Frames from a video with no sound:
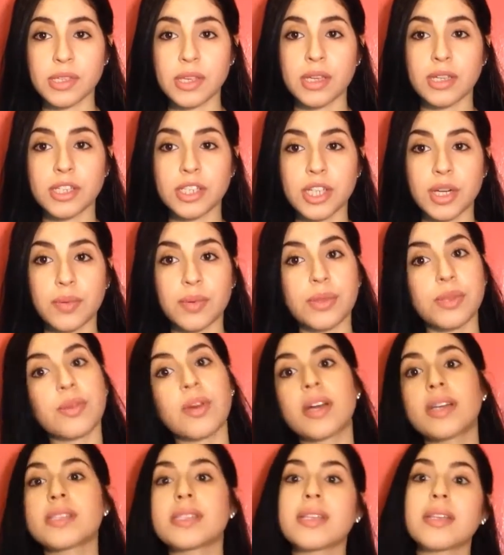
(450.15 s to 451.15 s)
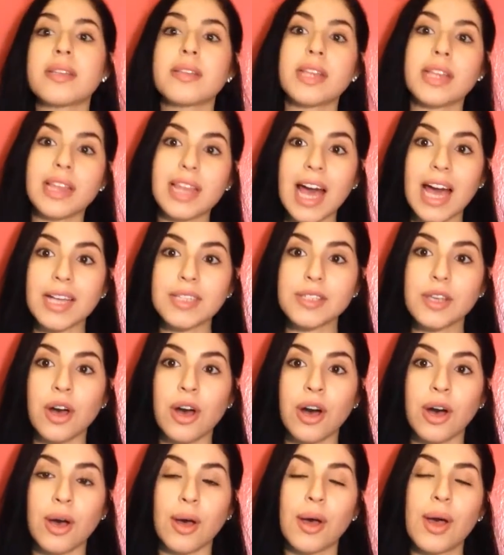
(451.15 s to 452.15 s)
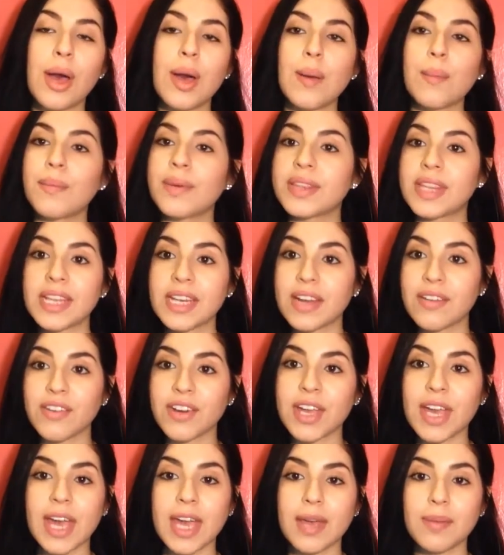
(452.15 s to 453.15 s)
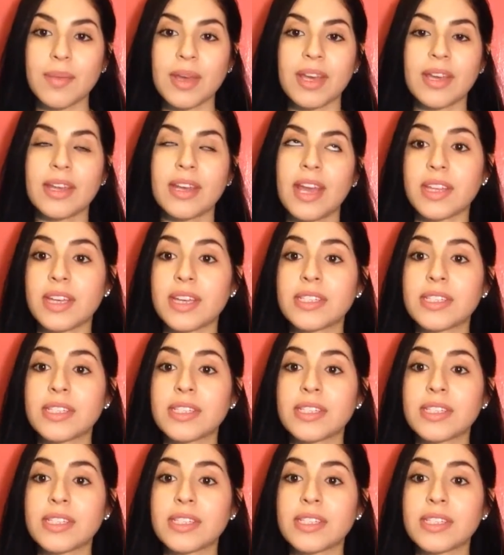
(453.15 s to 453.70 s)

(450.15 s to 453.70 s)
gonna share with you guys at the last haul, but they never came in.